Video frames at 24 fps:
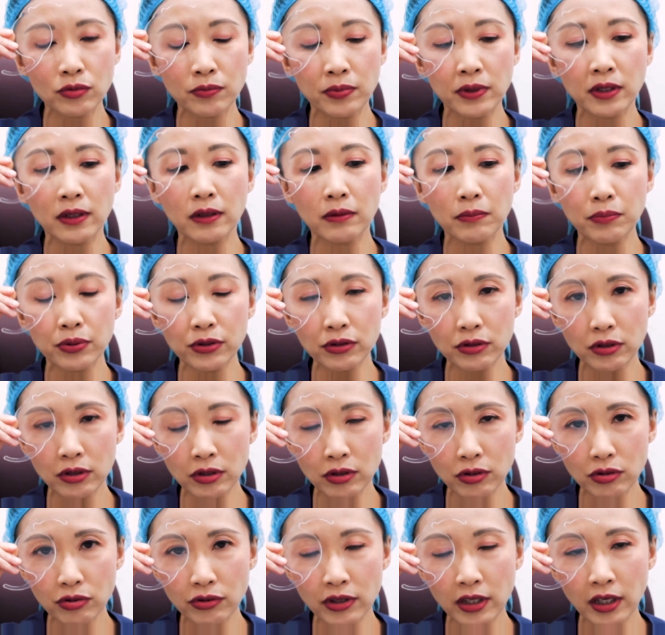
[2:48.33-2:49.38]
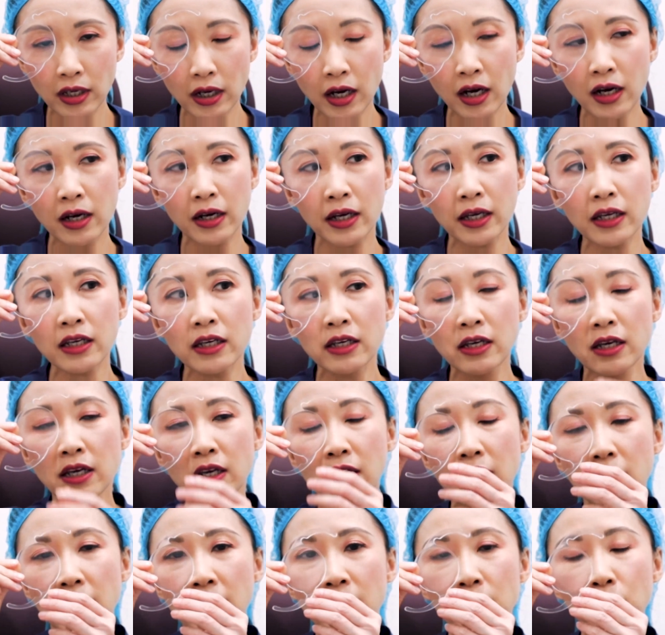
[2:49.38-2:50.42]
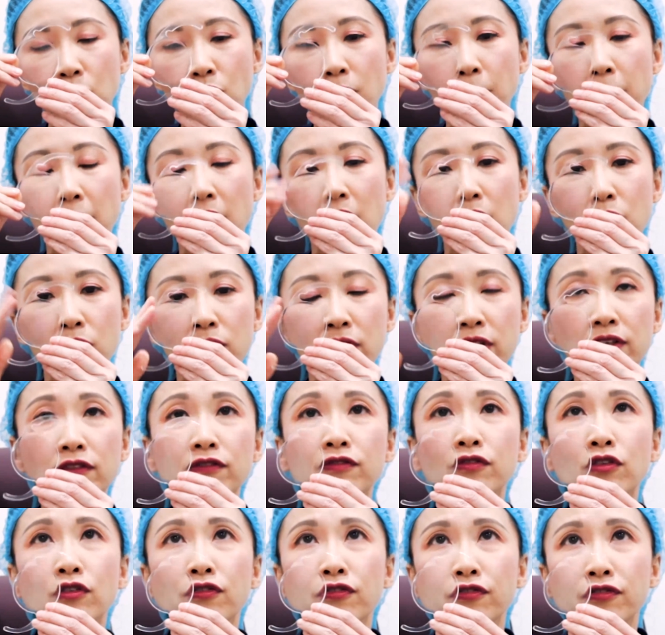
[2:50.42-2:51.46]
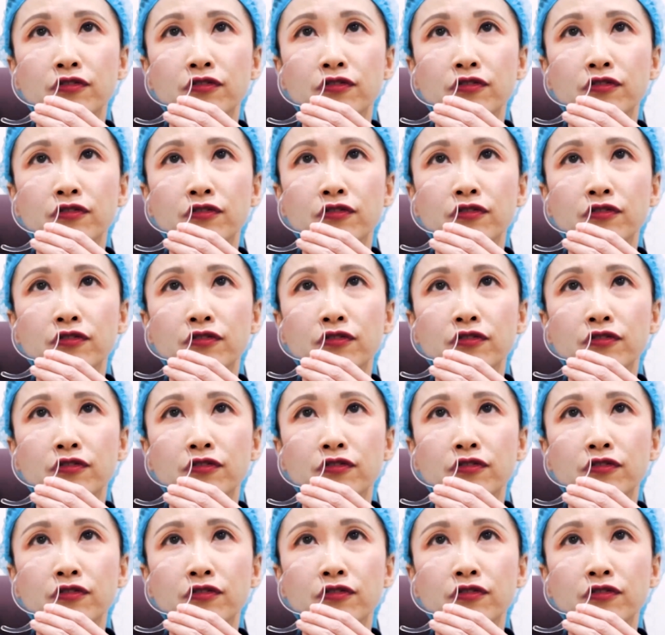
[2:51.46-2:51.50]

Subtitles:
to be put into the eye and you power it for